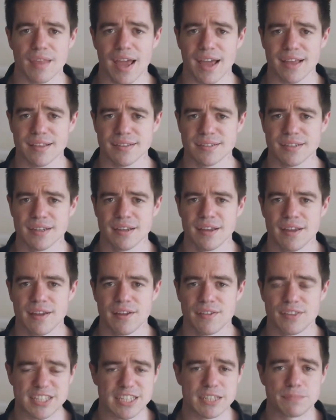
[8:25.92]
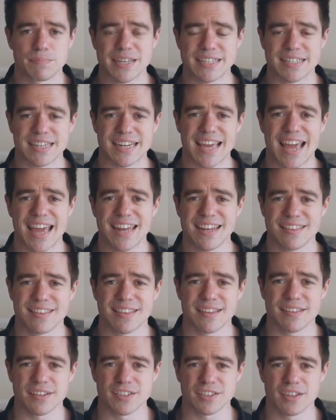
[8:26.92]
And this is basically
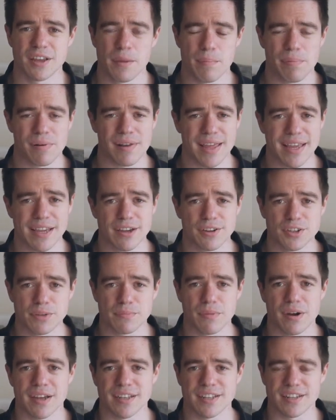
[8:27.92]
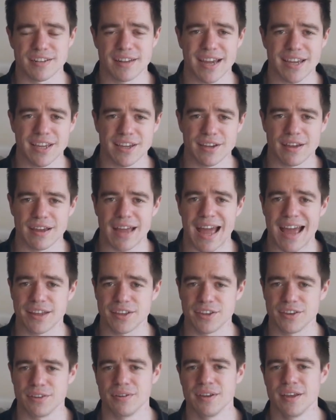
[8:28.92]
anything that's playing on your mind, nagging at
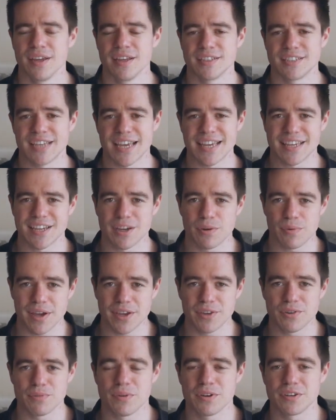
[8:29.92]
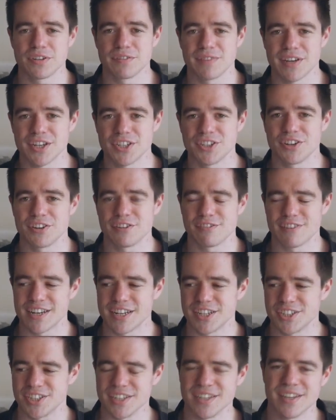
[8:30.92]
you, taking away your motivation and your
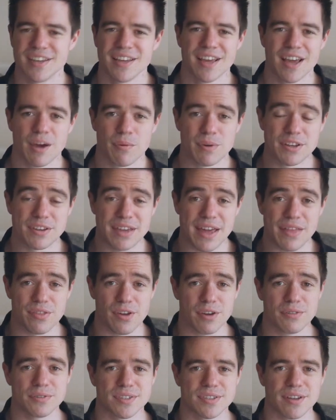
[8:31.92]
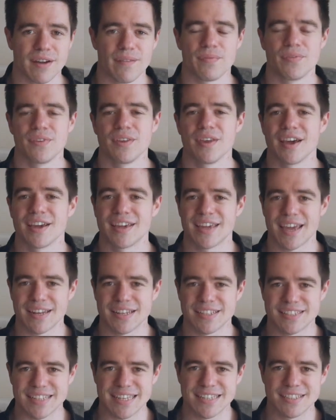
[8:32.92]
energy. And when you get those done, again,
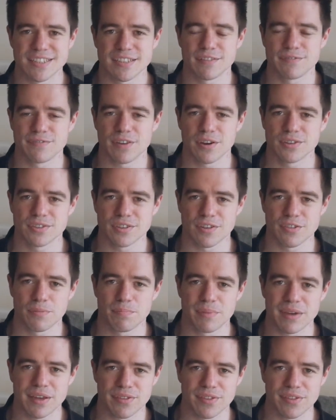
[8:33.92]
it's easier to focus on the big